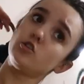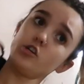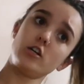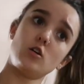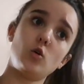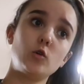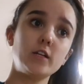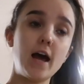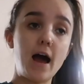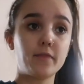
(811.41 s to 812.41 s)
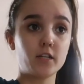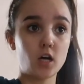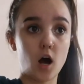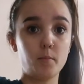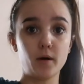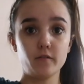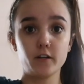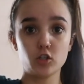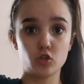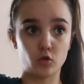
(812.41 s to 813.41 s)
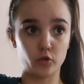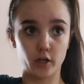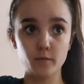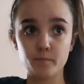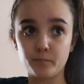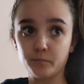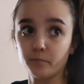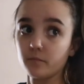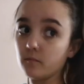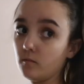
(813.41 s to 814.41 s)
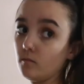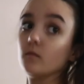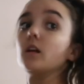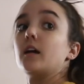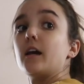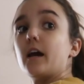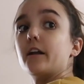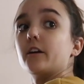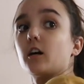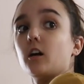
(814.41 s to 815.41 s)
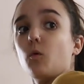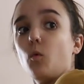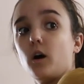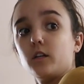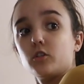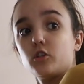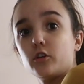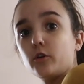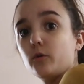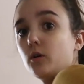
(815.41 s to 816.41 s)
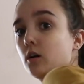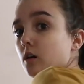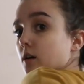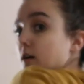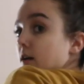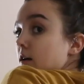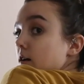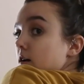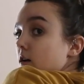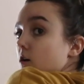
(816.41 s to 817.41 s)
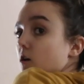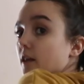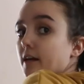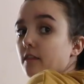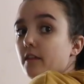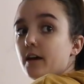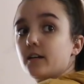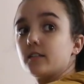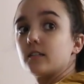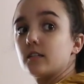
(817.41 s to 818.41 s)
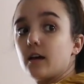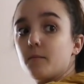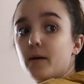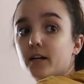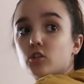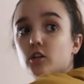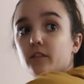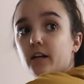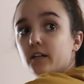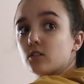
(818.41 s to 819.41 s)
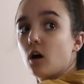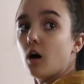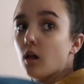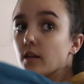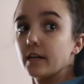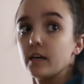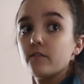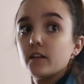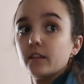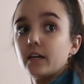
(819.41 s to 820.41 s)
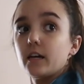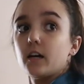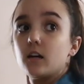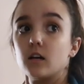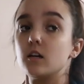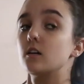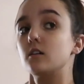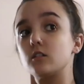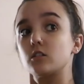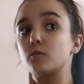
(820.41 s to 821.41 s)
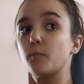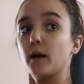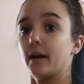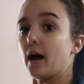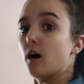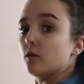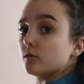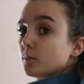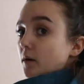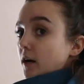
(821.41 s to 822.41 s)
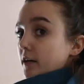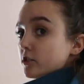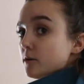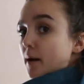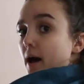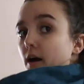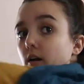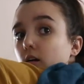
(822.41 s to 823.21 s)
So you're gonna hold it at the top of your shoulder and you're gonna want to go like this and make sure that it's all evenly spread out behind your back.